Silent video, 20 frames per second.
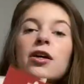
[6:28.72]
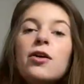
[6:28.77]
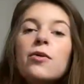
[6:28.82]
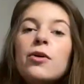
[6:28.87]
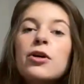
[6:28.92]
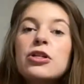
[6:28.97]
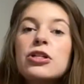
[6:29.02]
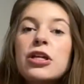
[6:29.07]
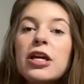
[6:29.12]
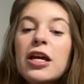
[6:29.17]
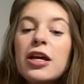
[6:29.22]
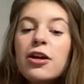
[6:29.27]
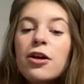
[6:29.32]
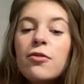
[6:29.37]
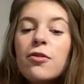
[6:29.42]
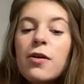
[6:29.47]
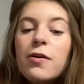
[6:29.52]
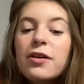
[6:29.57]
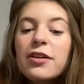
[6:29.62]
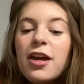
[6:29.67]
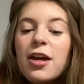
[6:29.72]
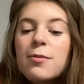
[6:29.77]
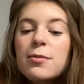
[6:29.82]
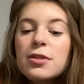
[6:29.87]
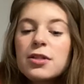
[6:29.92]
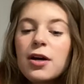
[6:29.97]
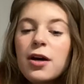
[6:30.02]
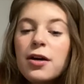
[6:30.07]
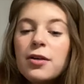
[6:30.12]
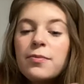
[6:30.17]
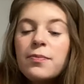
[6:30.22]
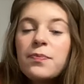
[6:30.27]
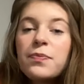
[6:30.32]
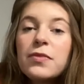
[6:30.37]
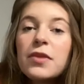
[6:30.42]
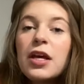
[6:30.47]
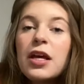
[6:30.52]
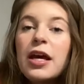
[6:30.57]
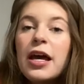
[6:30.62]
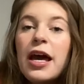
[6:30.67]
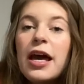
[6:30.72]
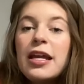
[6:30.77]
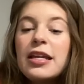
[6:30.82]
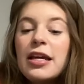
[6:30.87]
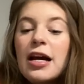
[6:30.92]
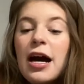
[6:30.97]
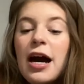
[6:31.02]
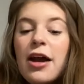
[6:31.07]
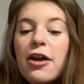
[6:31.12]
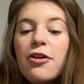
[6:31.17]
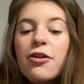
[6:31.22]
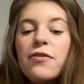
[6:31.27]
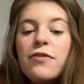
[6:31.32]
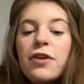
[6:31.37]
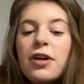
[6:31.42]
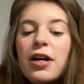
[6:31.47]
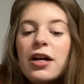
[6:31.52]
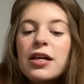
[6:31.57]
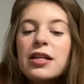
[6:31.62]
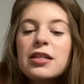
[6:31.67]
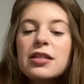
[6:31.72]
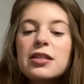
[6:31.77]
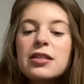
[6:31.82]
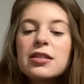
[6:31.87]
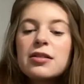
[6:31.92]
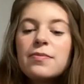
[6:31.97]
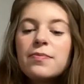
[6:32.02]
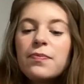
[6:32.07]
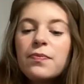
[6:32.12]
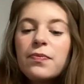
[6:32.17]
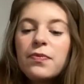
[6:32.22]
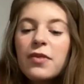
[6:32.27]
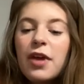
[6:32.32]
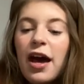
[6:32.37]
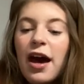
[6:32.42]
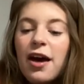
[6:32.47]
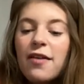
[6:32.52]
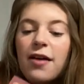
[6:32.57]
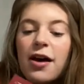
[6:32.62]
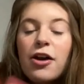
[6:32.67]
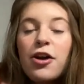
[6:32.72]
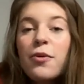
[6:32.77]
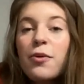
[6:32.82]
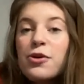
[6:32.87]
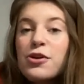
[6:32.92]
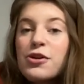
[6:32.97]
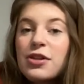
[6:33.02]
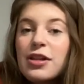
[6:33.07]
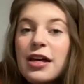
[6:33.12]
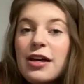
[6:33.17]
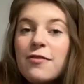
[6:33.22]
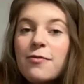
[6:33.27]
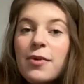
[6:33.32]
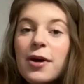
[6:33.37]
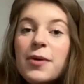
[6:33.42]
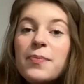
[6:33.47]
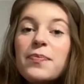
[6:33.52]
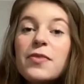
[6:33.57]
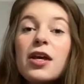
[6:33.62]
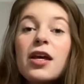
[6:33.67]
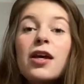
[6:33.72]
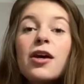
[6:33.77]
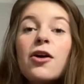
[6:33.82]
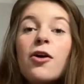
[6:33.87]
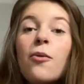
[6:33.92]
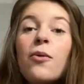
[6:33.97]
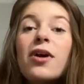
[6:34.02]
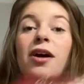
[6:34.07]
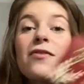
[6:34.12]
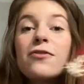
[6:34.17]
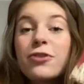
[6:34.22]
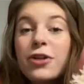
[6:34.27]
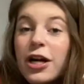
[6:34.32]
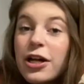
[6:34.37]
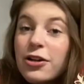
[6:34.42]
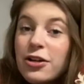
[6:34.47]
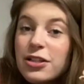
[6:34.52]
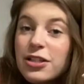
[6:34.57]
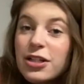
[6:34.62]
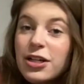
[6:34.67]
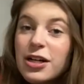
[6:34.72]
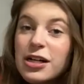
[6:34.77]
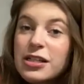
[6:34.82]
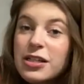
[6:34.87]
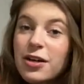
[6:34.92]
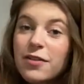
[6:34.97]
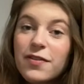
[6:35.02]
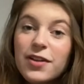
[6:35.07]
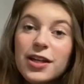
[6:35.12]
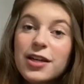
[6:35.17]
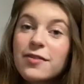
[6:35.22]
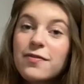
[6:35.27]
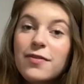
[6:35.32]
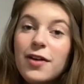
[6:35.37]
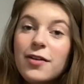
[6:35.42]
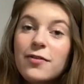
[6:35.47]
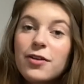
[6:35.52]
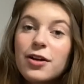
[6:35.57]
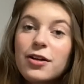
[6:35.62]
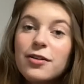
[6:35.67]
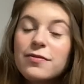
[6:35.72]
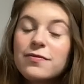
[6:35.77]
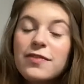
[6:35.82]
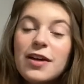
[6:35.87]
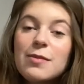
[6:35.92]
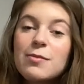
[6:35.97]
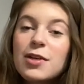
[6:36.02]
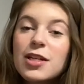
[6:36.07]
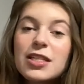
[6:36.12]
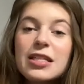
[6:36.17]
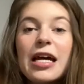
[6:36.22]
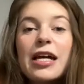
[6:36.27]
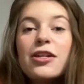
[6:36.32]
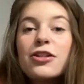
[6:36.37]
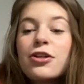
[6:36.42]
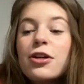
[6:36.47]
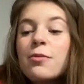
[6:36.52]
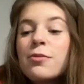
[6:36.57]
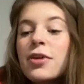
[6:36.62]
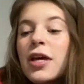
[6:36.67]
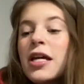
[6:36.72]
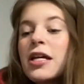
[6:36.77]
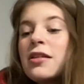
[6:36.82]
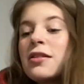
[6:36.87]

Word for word: but you can't go wrong with Amazon. And yeah, I don't know if you guys have, I don't know where you live, but we have Graeter's here. It's our like favorite famous ice cream place.